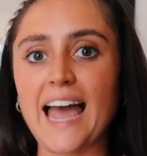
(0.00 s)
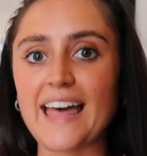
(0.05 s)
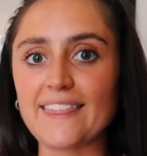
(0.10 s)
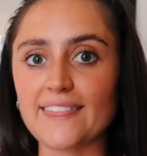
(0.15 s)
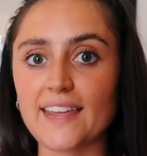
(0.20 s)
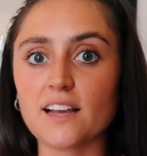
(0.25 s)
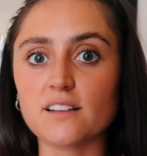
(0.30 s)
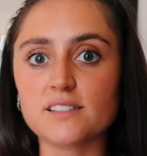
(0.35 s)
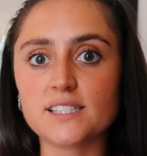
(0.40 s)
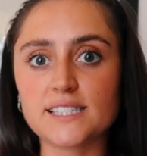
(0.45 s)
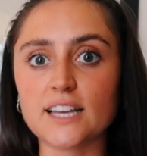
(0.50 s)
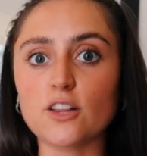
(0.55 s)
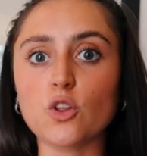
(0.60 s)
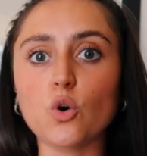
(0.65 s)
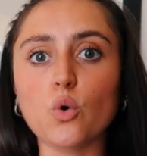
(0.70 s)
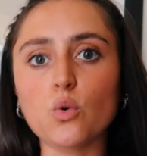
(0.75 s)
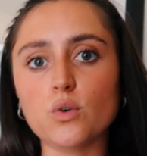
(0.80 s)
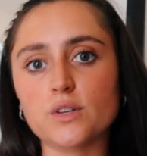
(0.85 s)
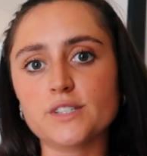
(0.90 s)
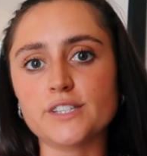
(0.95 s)
And then I'll still
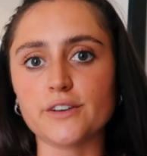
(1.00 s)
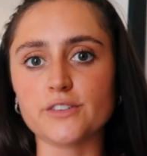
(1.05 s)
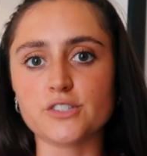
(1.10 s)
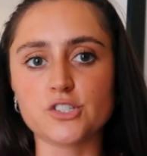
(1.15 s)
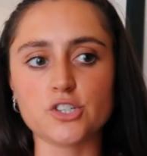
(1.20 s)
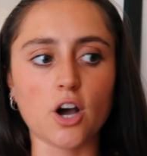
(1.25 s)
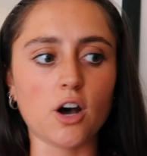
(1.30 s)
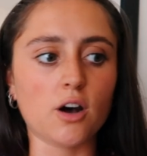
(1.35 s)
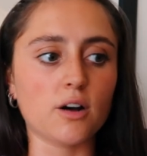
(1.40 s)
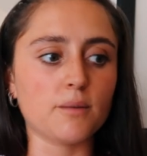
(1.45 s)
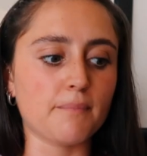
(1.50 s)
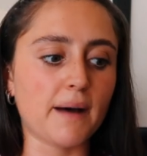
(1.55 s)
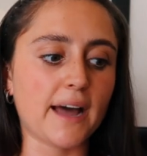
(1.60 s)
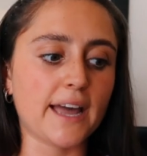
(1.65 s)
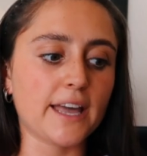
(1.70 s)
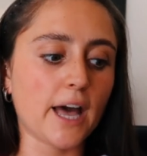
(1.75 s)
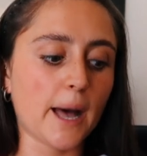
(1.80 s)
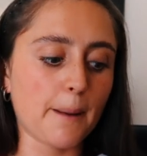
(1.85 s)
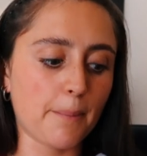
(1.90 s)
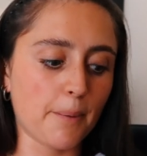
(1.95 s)
also start
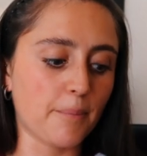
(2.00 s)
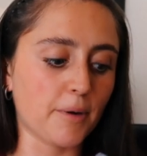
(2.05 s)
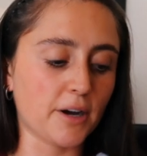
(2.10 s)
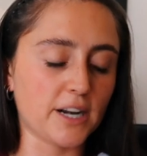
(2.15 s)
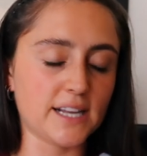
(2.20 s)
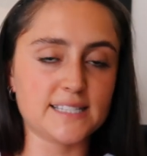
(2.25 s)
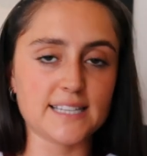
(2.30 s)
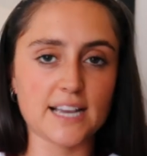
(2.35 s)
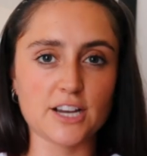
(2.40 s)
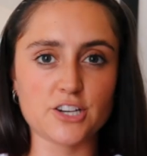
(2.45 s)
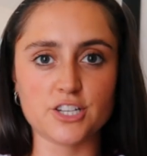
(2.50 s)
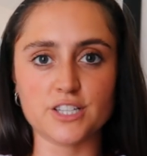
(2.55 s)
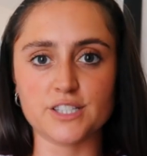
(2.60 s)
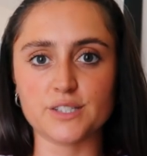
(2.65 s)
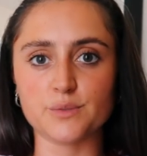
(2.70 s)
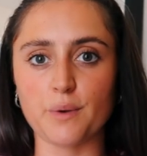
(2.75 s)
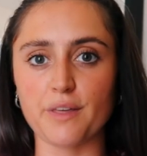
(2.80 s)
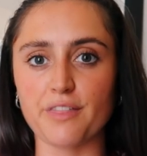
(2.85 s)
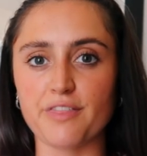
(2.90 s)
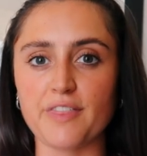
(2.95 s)
my upper body
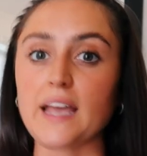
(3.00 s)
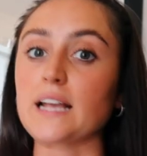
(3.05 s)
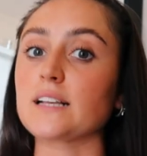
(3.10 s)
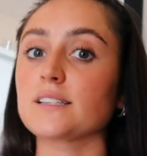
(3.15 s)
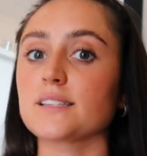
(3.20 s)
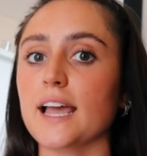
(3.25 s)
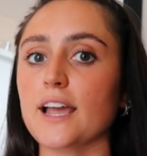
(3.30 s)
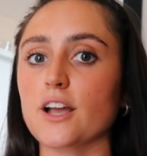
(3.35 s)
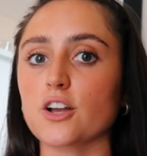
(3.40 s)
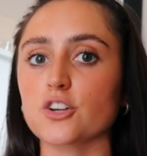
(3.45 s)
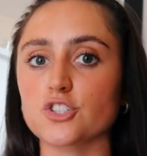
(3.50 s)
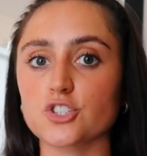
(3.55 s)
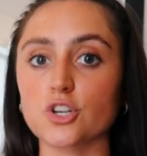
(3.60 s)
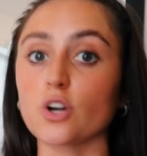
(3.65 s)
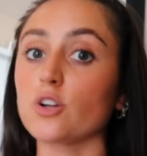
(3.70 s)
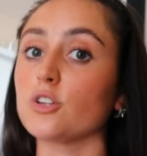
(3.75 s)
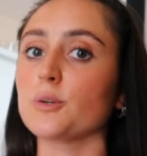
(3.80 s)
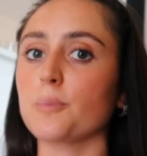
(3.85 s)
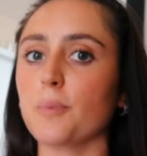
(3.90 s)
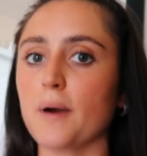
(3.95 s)
sessions with things like
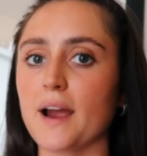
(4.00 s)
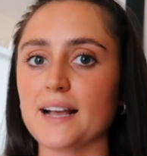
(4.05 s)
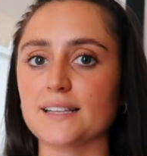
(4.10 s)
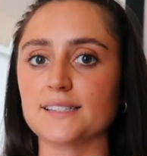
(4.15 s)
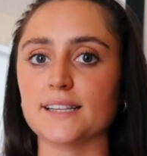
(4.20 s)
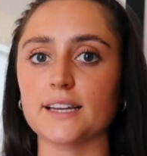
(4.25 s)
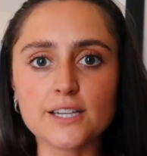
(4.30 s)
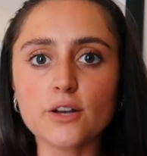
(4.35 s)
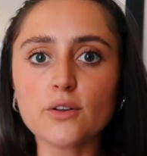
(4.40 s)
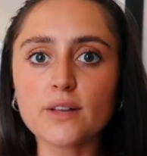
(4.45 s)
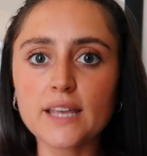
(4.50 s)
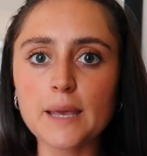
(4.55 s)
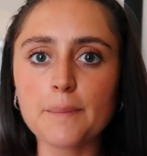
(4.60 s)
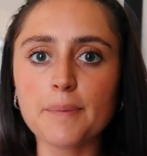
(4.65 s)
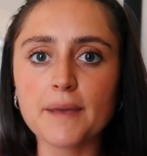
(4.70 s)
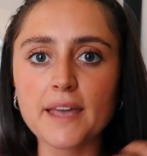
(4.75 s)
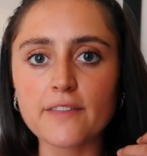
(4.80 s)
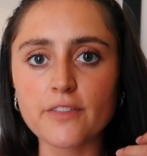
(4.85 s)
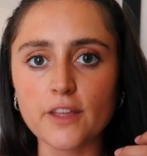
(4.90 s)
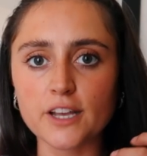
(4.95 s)
shoulder press. Still
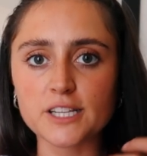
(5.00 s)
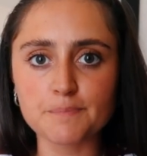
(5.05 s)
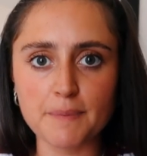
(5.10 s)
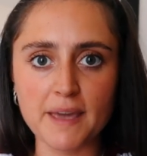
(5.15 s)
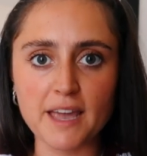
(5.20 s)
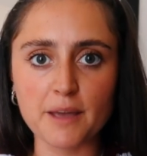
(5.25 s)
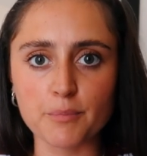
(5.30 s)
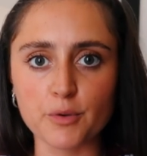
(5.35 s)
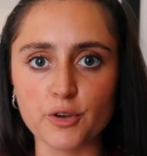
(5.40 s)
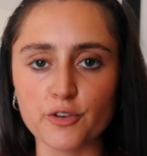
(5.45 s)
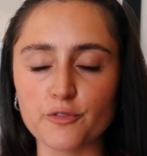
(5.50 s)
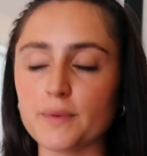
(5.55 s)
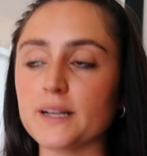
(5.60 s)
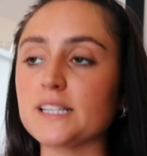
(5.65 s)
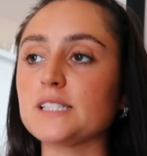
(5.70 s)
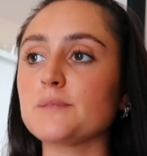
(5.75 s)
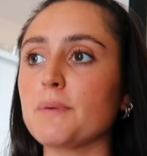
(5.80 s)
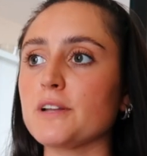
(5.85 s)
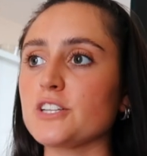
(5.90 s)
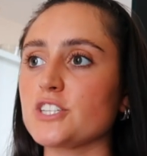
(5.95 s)
keeping in those big
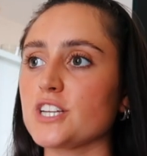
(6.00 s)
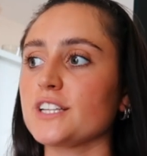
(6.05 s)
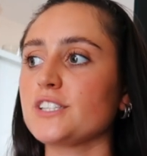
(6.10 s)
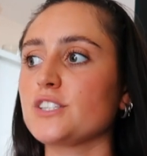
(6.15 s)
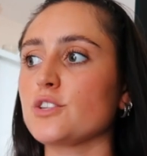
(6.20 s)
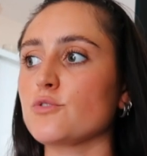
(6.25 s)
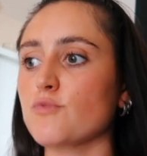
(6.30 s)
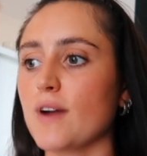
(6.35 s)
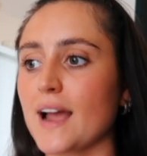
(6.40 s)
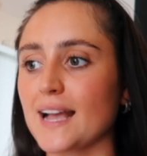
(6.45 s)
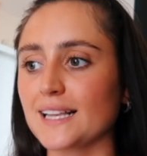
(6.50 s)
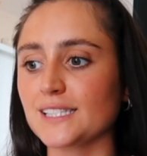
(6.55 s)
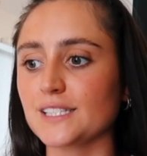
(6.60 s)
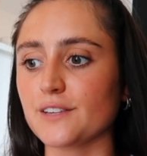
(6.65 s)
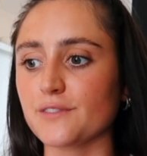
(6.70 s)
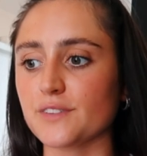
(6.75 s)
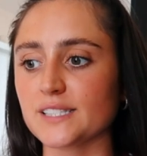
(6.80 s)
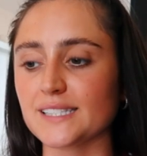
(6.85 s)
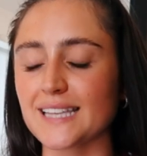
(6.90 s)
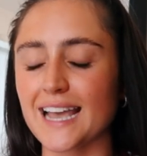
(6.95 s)
movements, but just the
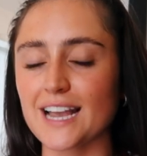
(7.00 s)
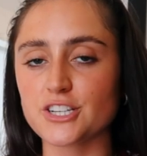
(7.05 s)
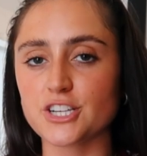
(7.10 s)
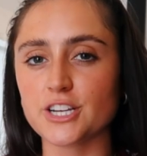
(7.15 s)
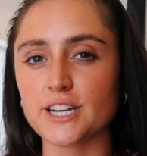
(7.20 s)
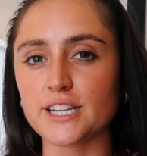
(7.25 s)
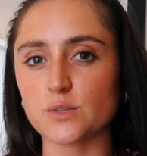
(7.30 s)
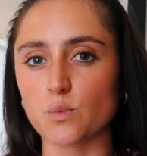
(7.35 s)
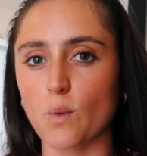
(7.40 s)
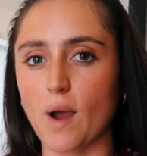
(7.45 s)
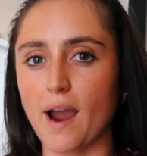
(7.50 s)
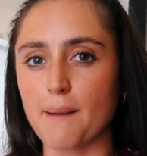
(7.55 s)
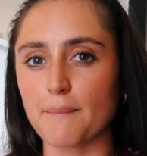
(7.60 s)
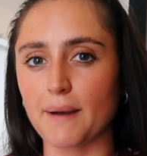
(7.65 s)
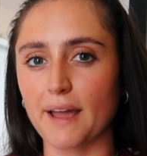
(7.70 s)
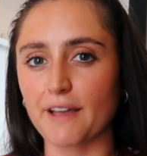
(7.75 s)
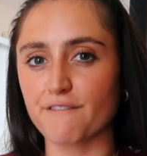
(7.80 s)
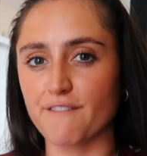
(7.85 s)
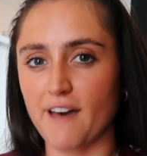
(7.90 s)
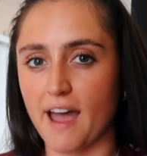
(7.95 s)
rest of the session is where I'm
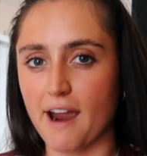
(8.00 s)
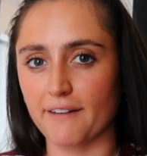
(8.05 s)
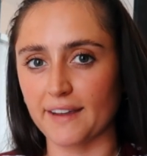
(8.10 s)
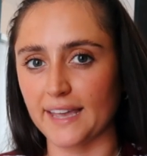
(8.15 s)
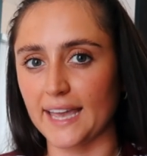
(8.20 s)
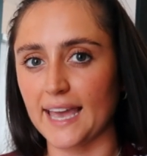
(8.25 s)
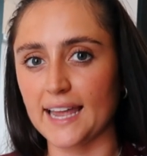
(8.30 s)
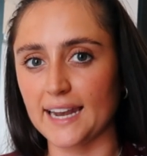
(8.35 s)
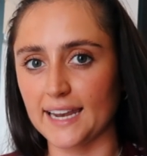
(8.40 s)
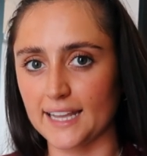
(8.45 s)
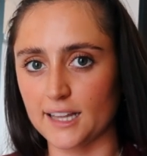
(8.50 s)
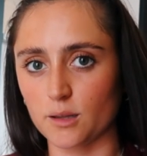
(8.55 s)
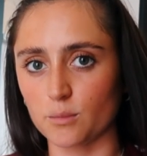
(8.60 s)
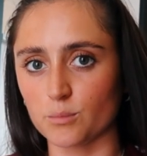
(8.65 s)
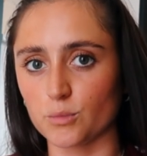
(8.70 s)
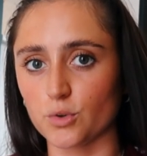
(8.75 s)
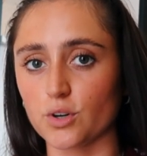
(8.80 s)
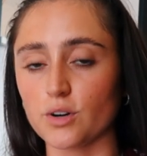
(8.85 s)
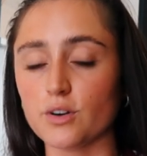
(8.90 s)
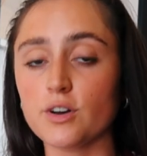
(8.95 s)
like varying it a
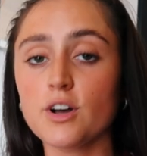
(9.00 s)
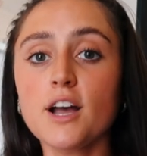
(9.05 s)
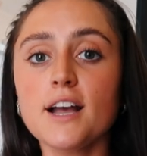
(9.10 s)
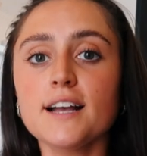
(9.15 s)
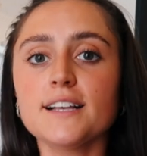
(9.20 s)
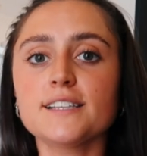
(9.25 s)
little more.